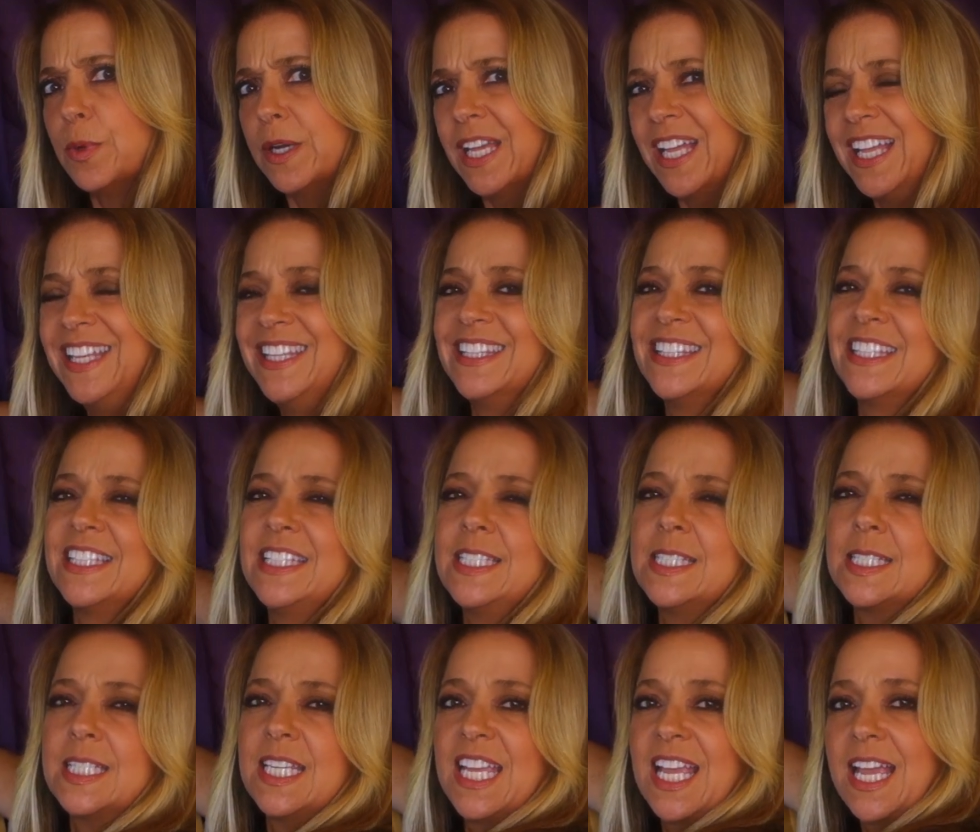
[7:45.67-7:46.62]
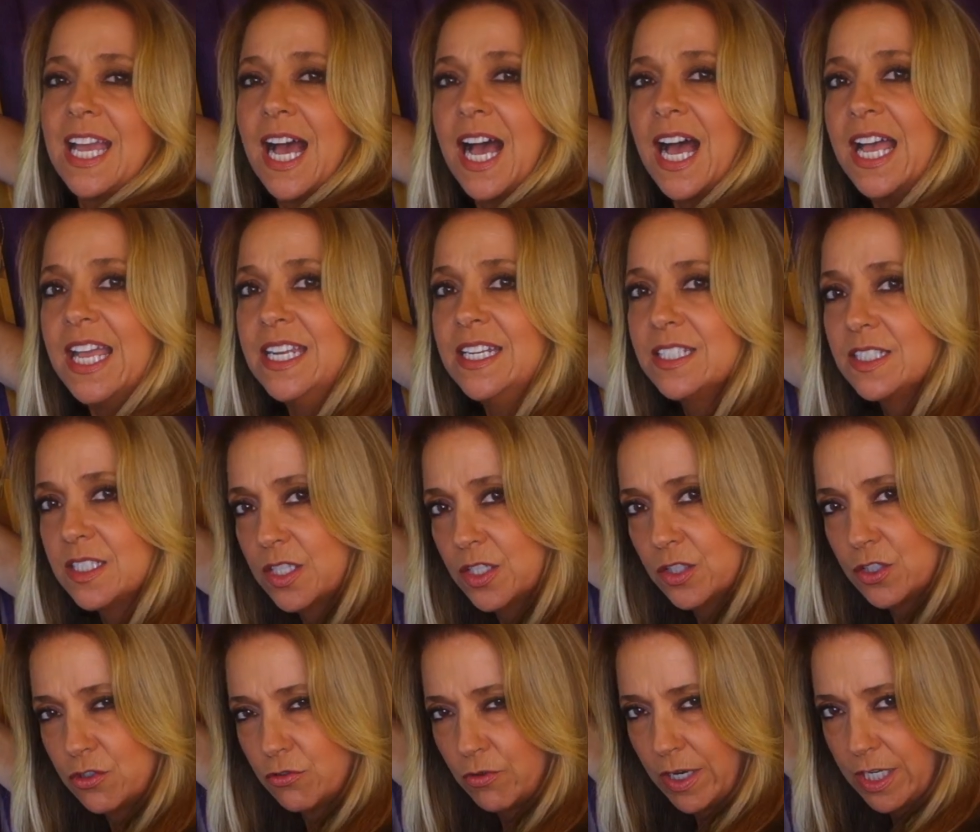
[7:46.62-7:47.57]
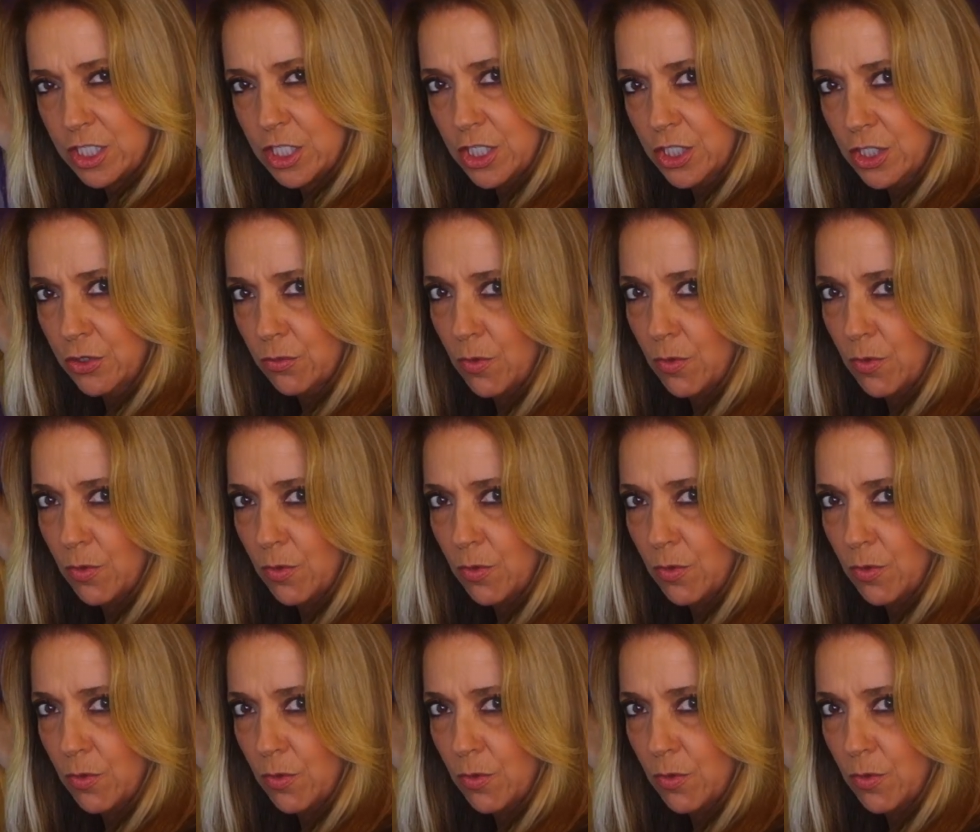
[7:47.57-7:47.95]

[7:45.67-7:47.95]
but at least guide it to the direction